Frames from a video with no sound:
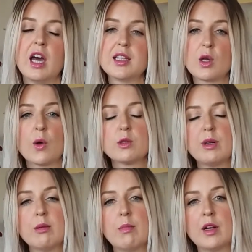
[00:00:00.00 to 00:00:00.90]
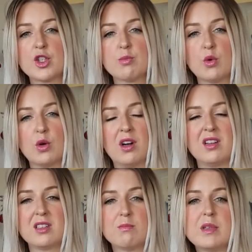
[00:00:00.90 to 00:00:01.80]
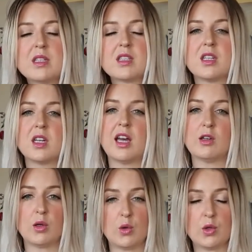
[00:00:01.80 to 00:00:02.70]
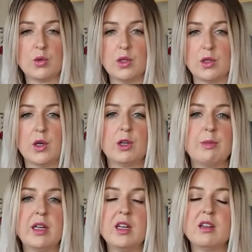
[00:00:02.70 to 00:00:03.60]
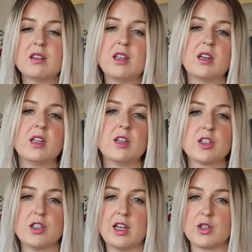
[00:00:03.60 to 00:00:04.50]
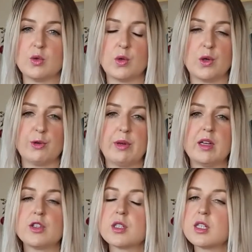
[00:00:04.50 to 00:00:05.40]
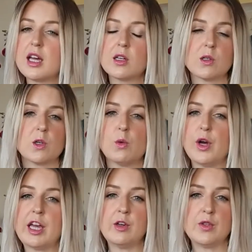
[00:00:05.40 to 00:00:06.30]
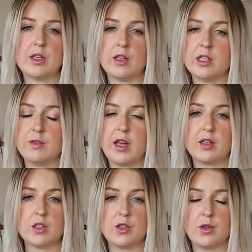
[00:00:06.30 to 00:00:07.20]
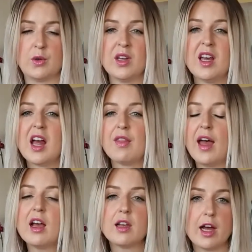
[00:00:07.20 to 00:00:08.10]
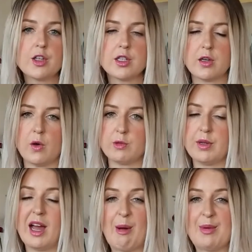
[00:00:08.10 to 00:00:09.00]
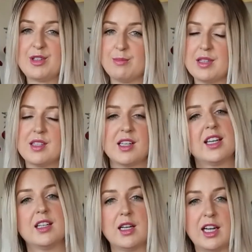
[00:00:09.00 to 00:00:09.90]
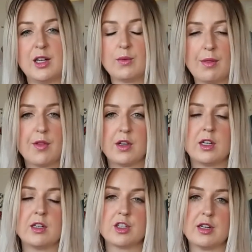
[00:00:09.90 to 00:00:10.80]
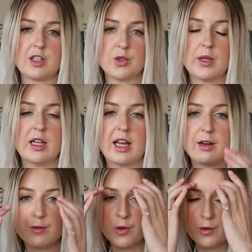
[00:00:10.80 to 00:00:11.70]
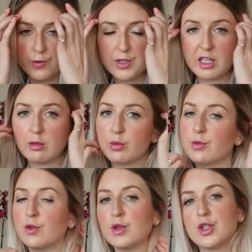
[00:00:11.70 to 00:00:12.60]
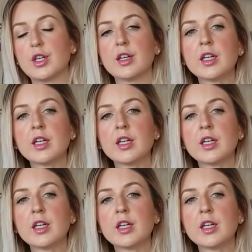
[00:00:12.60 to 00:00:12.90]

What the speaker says: It's going to be a much more domestic and local economy than an international economy. Just take a look at what Air New Zealand have had to do. They are largely going to become a domestic airline rather than an international airline for the foreseeable future.